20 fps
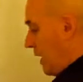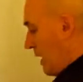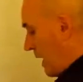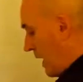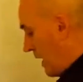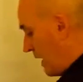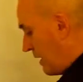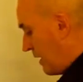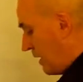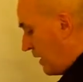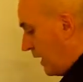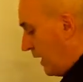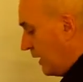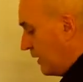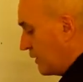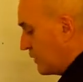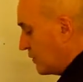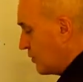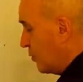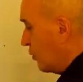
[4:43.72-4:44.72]
And
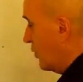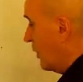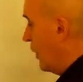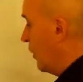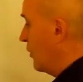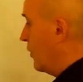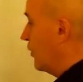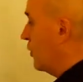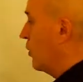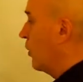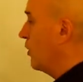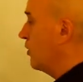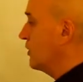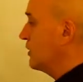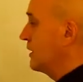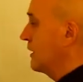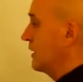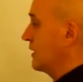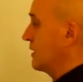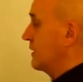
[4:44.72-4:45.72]
he's still going to
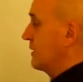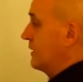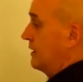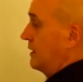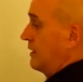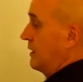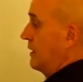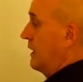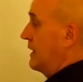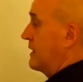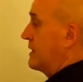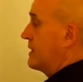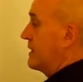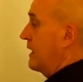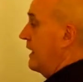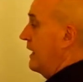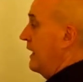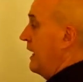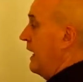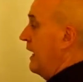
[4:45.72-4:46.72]
cost us, let's
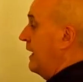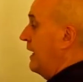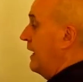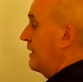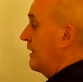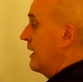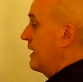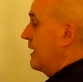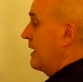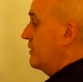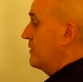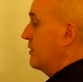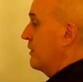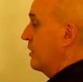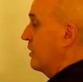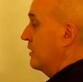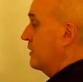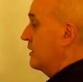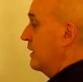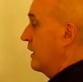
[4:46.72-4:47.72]
say,
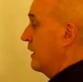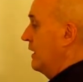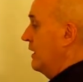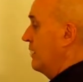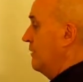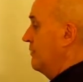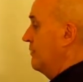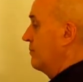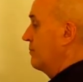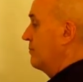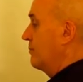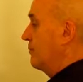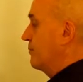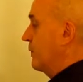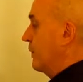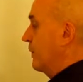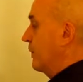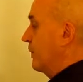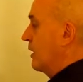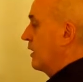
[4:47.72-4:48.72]
$80,000 a year.
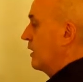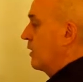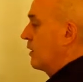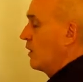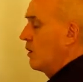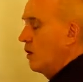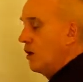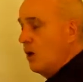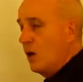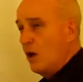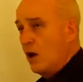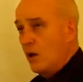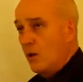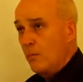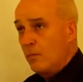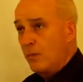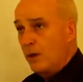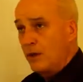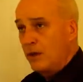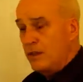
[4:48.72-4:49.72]

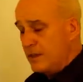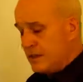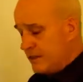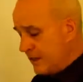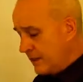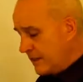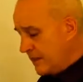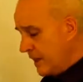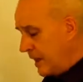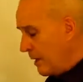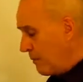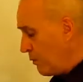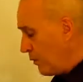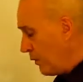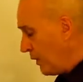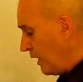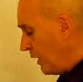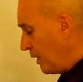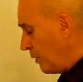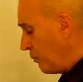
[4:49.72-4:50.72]
But in this example
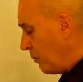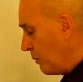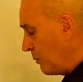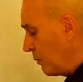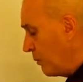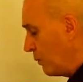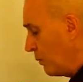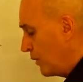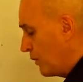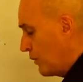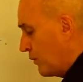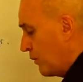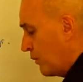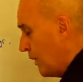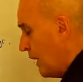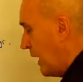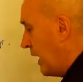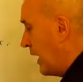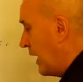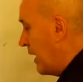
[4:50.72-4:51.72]
here, what we want to do
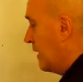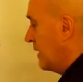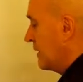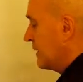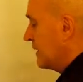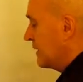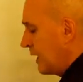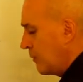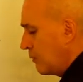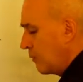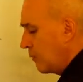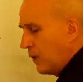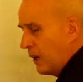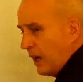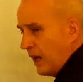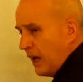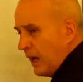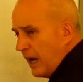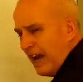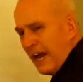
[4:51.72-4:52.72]
now is say, well,
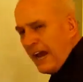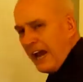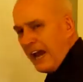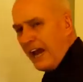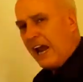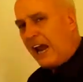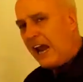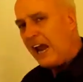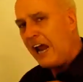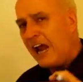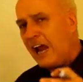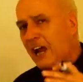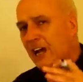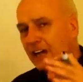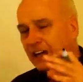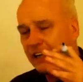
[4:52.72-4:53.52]
how